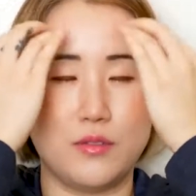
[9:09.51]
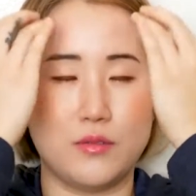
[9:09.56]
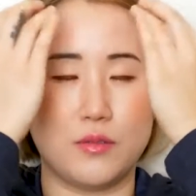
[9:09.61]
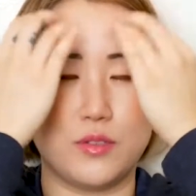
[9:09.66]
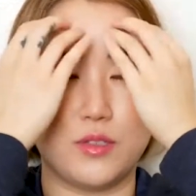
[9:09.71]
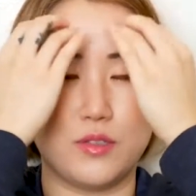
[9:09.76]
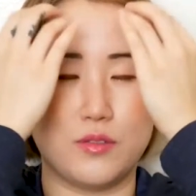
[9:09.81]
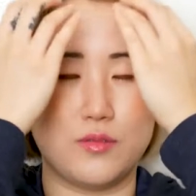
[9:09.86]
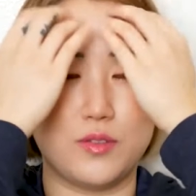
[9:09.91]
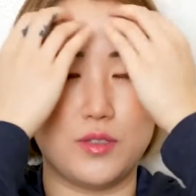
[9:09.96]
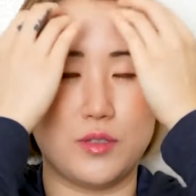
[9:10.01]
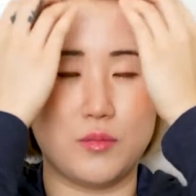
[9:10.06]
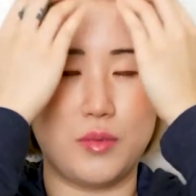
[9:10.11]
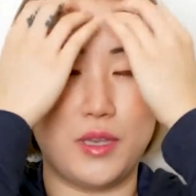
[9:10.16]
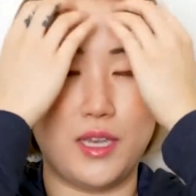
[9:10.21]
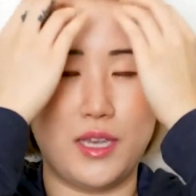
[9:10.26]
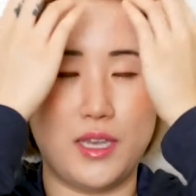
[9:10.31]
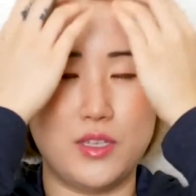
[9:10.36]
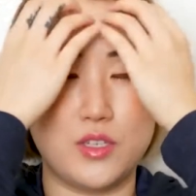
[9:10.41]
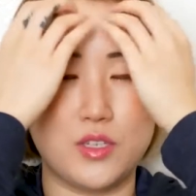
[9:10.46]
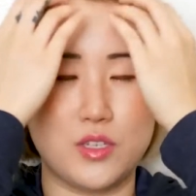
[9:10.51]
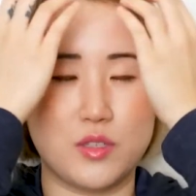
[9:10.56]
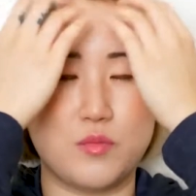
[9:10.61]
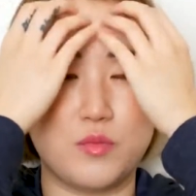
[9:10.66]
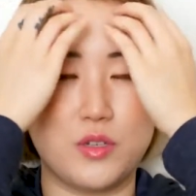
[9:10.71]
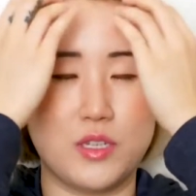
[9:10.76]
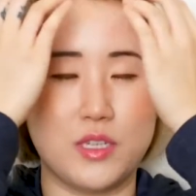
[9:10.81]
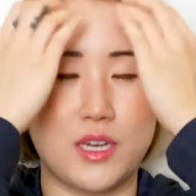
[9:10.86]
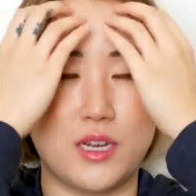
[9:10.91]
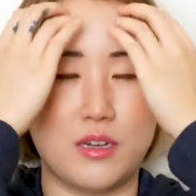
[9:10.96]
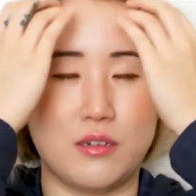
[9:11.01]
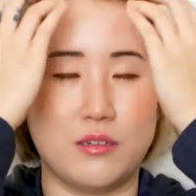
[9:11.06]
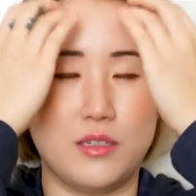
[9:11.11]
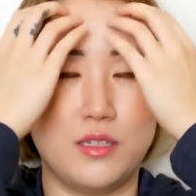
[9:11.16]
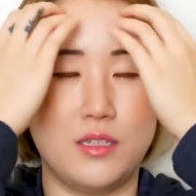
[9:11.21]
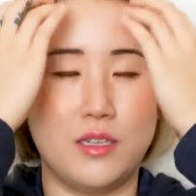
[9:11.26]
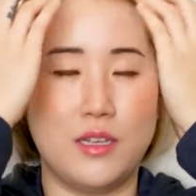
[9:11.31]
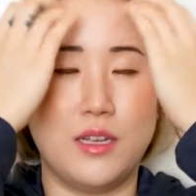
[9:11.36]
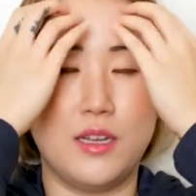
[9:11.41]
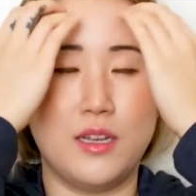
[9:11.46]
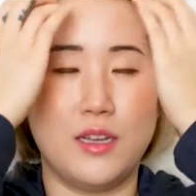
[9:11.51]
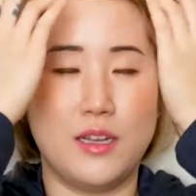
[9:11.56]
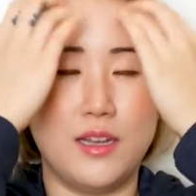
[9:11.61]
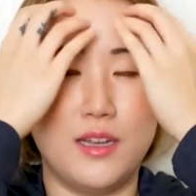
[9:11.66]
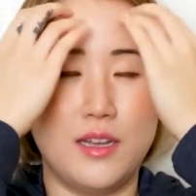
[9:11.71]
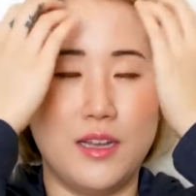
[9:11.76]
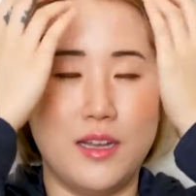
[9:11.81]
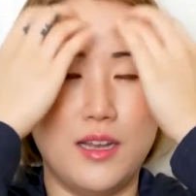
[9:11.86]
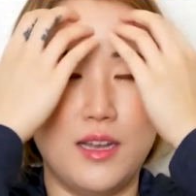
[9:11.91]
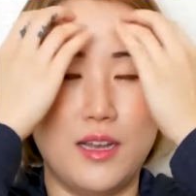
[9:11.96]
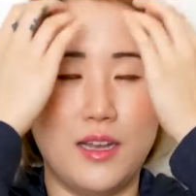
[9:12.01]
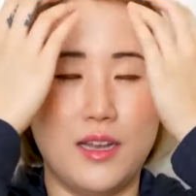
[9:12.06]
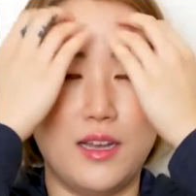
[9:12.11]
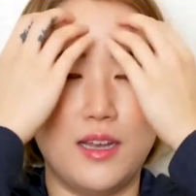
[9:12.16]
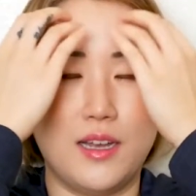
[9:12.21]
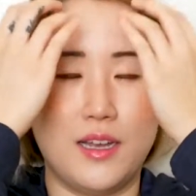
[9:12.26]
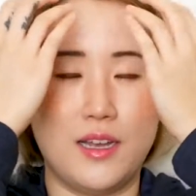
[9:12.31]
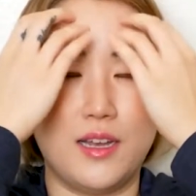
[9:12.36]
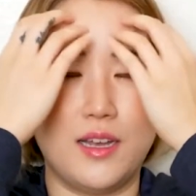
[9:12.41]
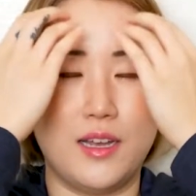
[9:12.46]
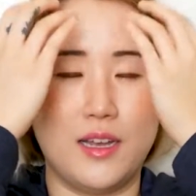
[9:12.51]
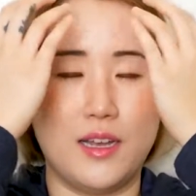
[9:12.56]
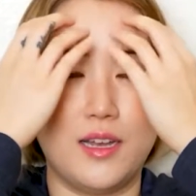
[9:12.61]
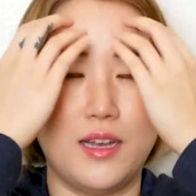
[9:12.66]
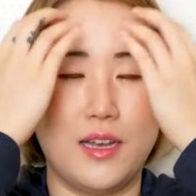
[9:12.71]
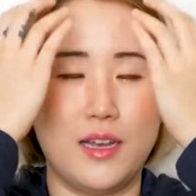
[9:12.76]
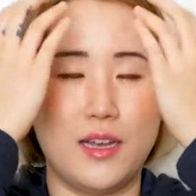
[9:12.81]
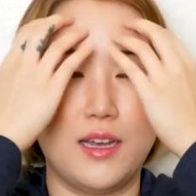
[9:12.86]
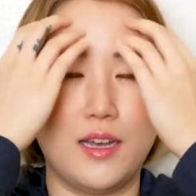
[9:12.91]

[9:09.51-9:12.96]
When you feel pain, just breathe out. Ah.